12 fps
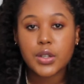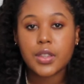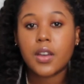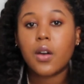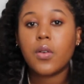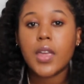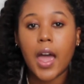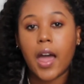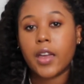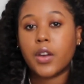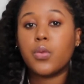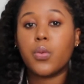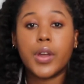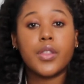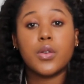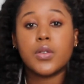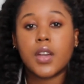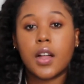you think, oh yeah, I could wear
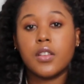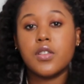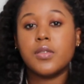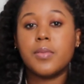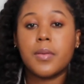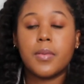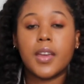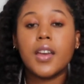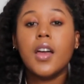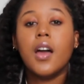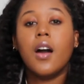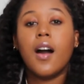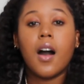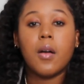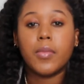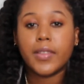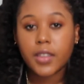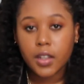those colors maybe
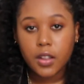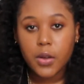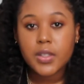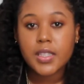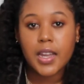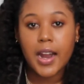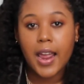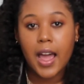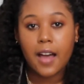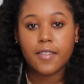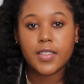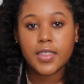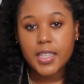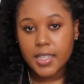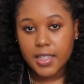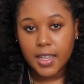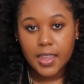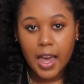with the clothes that I have and
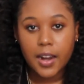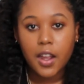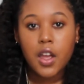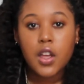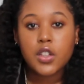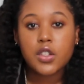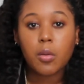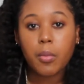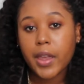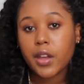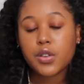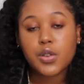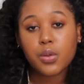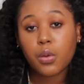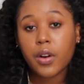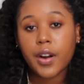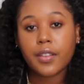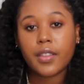things like that. So make
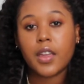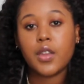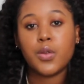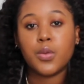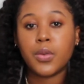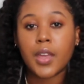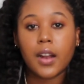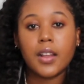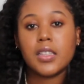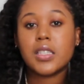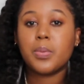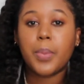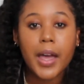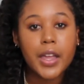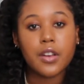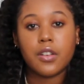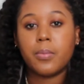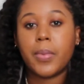sure that you get
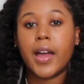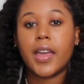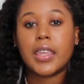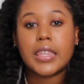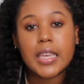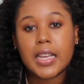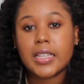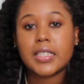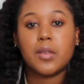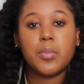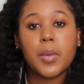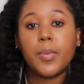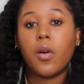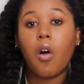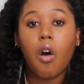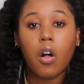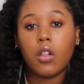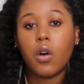inspired by things and people
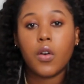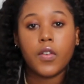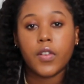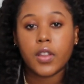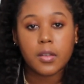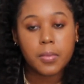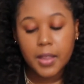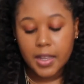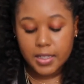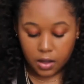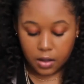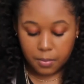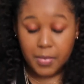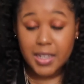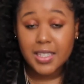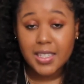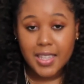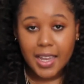all over the place. My
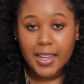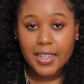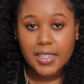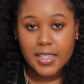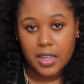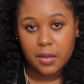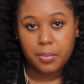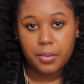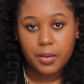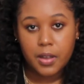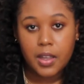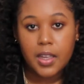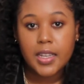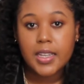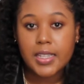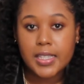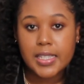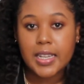second tip
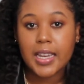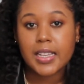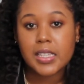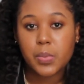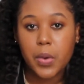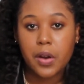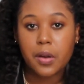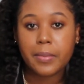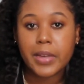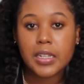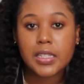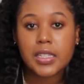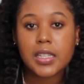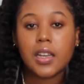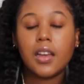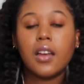is to experiment.